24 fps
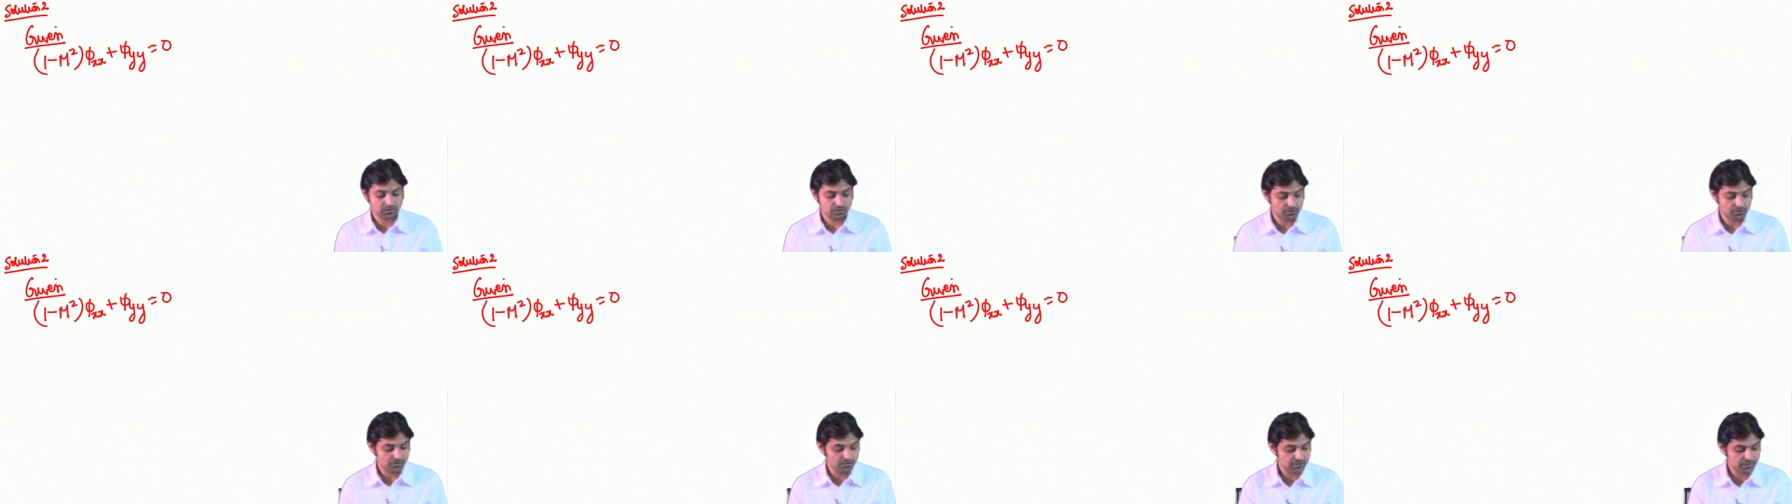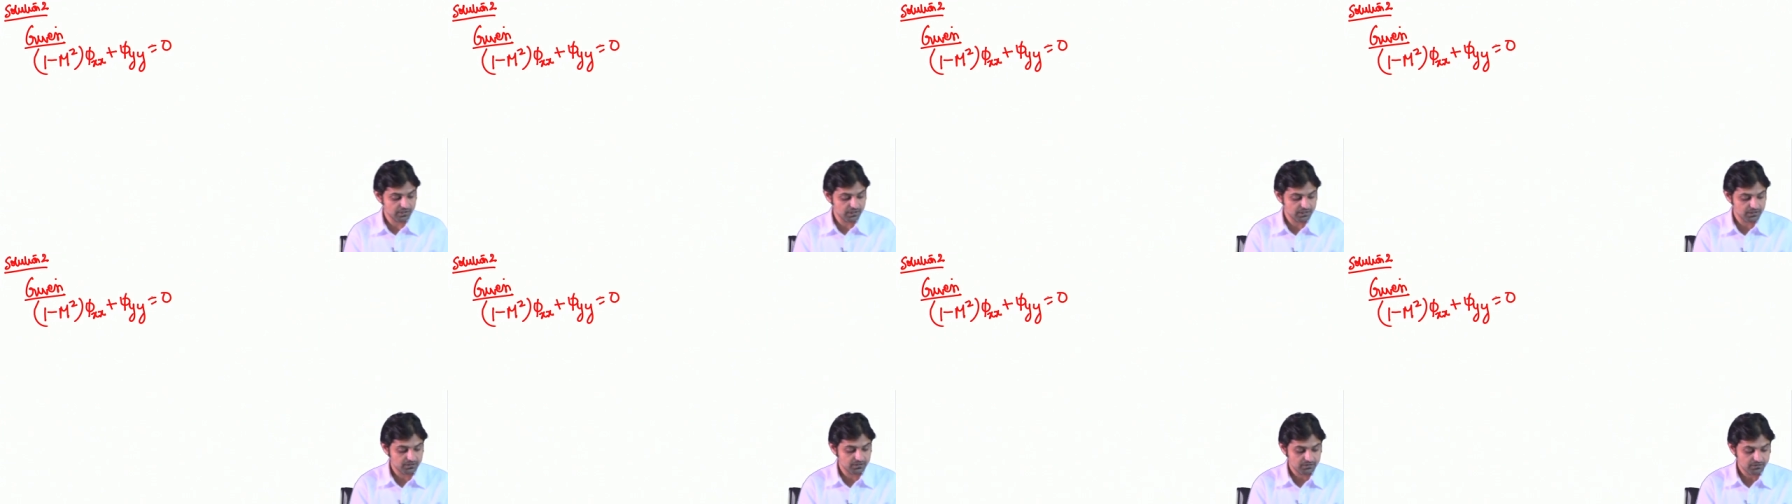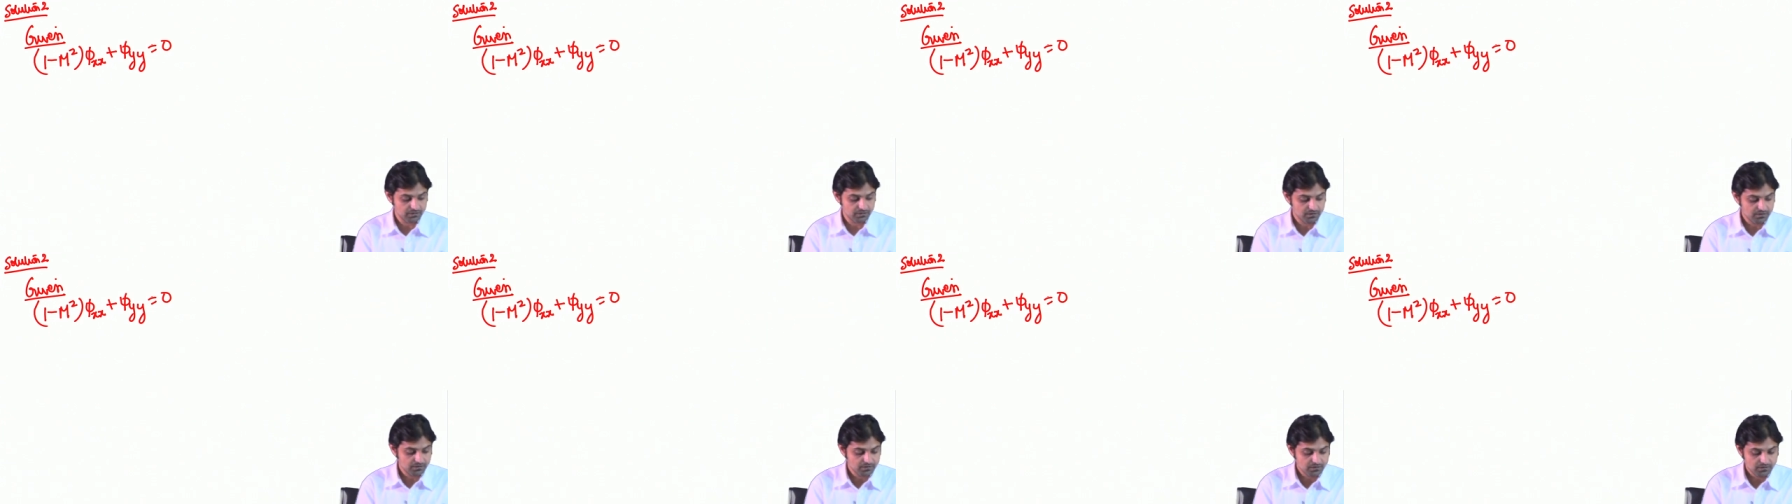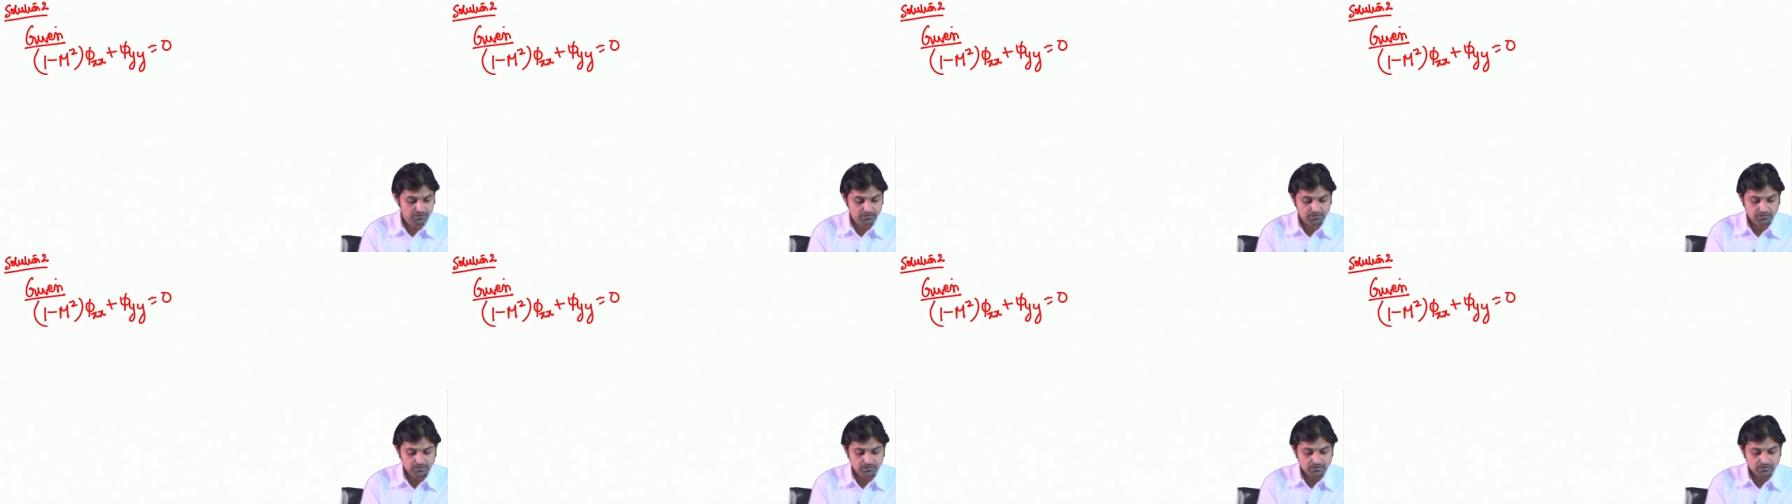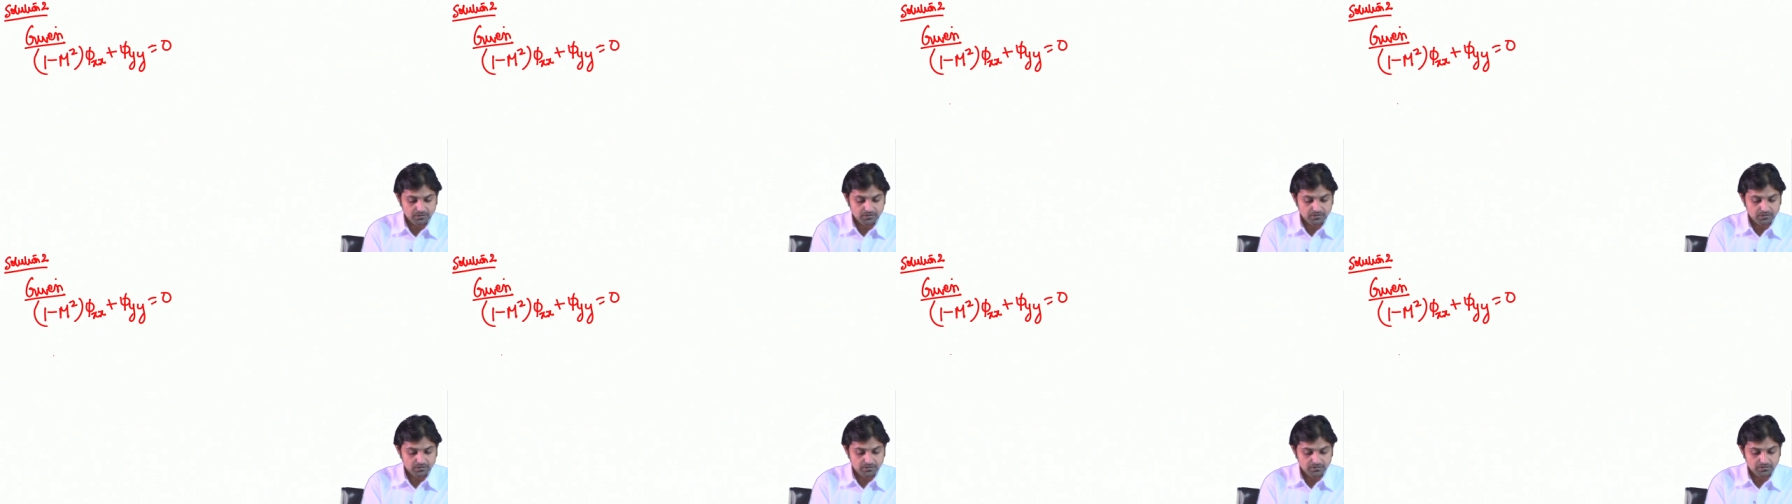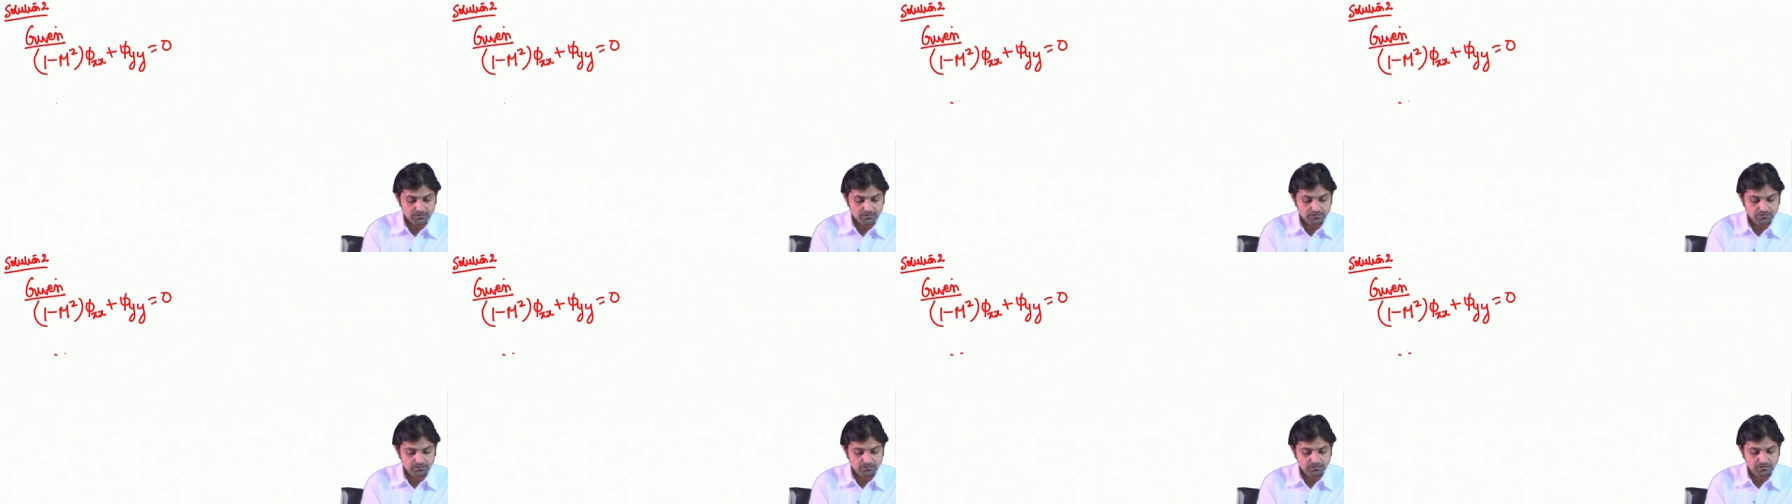all right
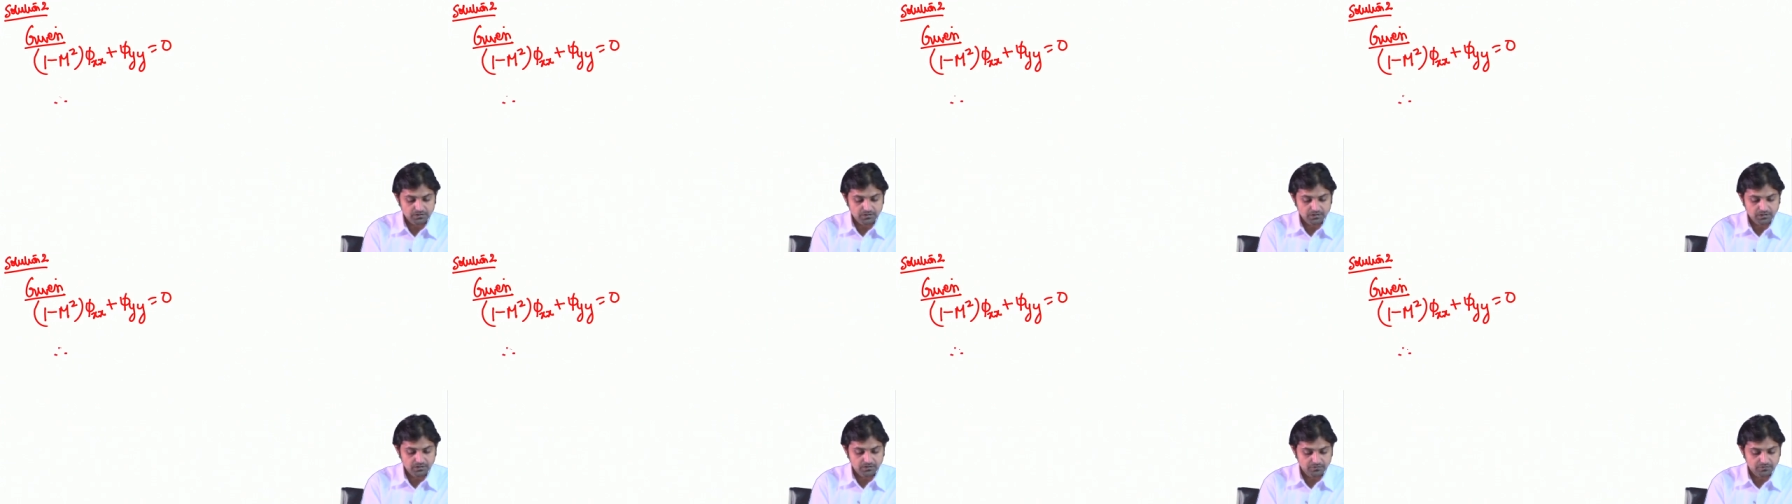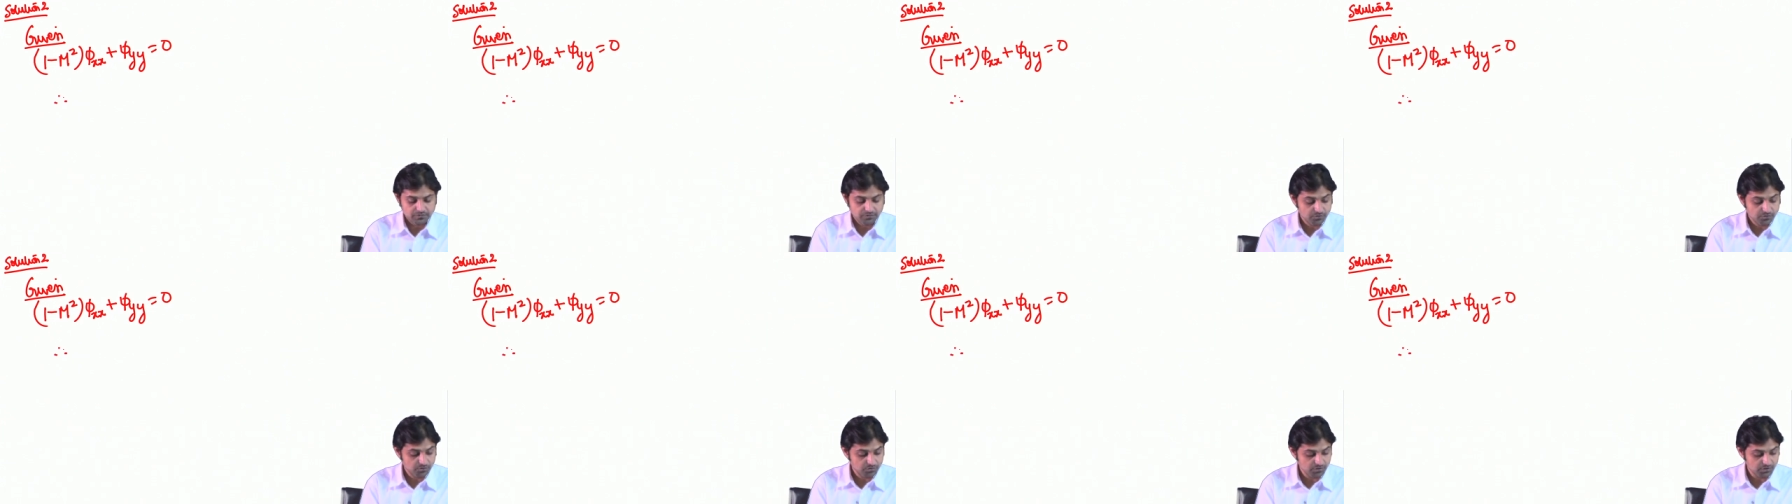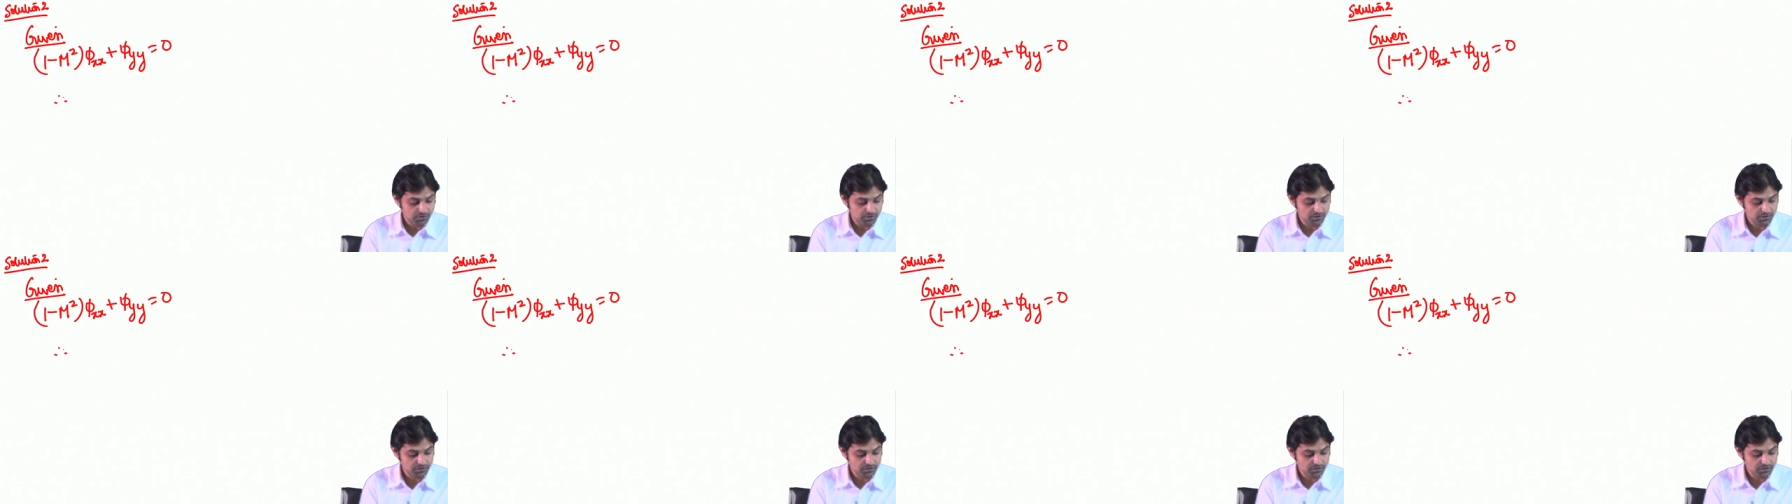so therefore